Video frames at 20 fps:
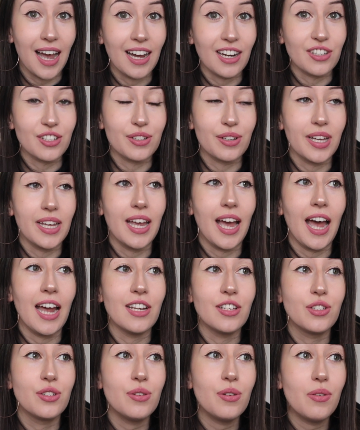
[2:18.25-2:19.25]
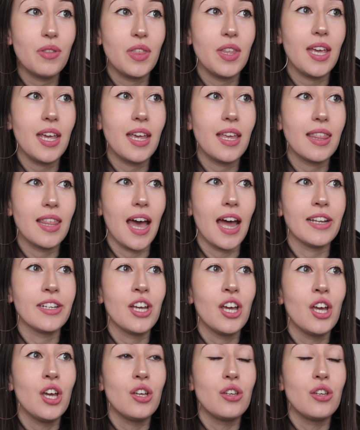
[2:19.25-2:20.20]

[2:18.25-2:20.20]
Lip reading: Actually, I do think that